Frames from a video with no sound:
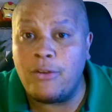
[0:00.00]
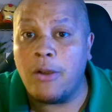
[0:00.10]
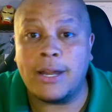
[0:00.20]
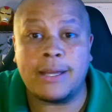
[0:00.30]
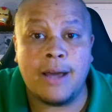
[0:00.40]

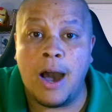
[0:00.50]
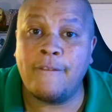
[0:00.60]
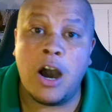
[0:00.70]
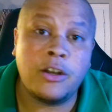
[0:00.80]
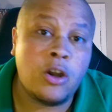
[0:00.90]
verdict of
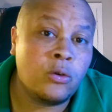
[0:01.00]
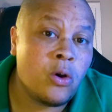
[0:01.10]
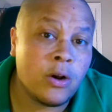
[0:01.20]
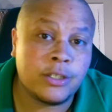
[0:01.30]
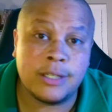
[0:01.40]
Unknown
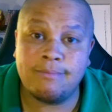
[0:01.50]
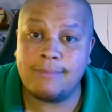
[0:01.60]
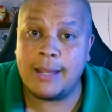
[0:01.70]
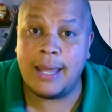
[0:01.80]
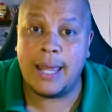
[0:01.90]
Origin
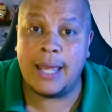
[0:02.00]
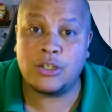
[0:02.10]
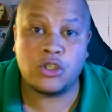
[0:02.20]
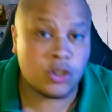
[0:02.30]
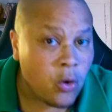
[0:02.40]
is
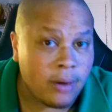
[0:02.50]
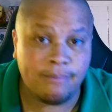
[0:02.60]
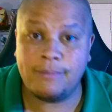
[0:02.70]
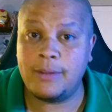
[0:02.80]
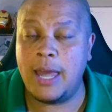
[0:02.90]

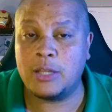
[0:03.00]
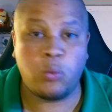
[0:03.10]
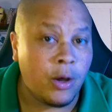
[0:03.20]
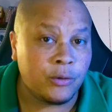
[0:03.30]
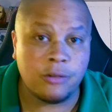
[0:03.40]
short, it's
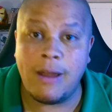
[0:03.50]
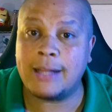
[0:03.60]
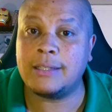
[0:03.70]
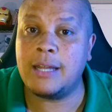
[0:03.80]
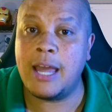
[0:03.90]

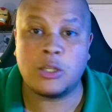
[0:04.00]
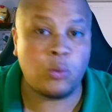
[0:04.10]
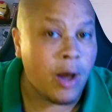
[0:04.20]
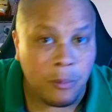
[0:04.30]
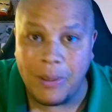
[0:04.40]
well-directed, it's
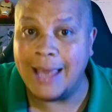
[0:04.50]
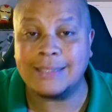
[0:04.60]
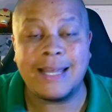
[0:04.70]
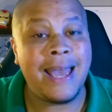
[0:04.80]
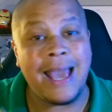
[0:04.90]

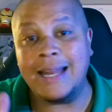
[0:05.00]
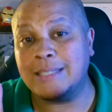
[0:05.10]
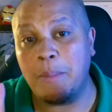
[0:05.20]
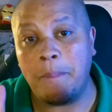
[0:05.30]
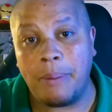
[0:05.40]
well-paced, and it's
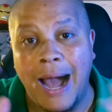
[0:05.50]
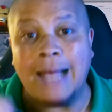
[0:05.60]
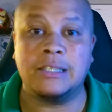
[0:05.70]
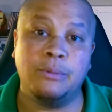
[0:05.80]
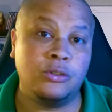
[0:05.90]

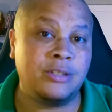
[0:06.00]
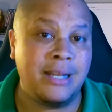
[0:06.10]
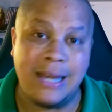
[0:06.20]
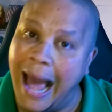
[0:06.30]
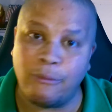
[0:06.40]
impossible to
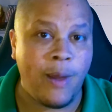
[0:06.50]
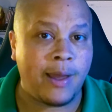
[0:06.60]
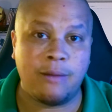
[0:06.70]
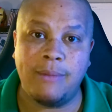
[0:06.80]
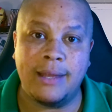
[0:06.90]
not
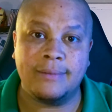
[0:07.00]
recommend.